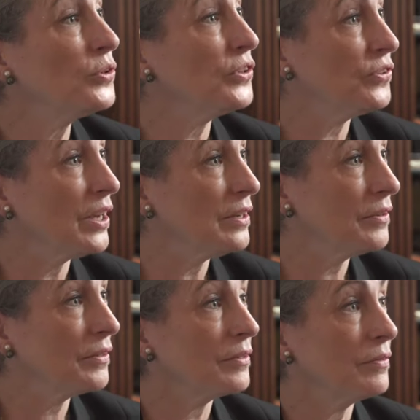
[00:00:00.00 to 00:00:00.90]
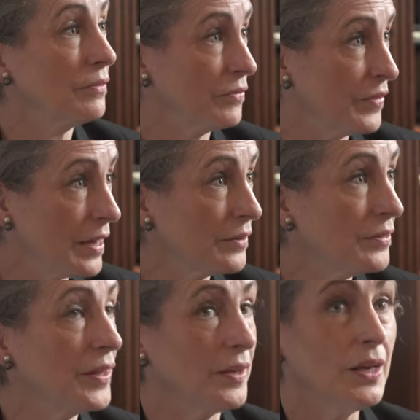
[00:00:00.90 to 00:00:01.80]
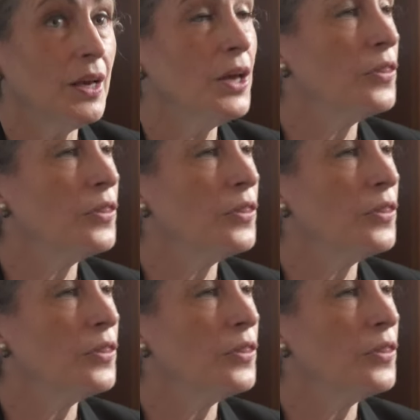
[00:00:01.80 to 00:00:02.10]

to defend himself before a